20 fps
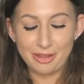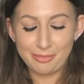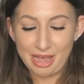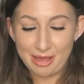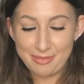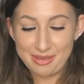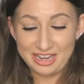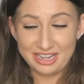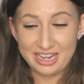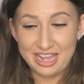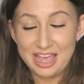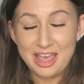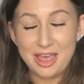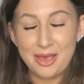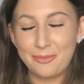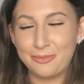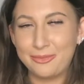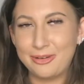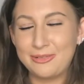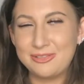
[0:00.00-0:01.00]
But I mean,
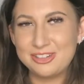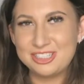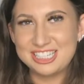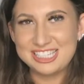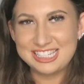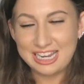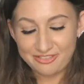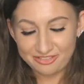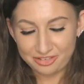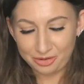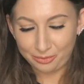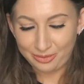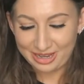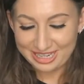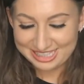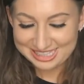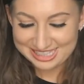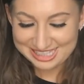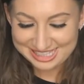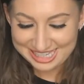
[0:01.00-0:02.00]
we will just have to wait
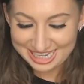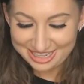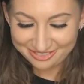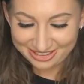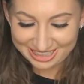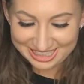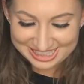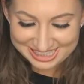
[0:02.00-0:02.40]
and see really.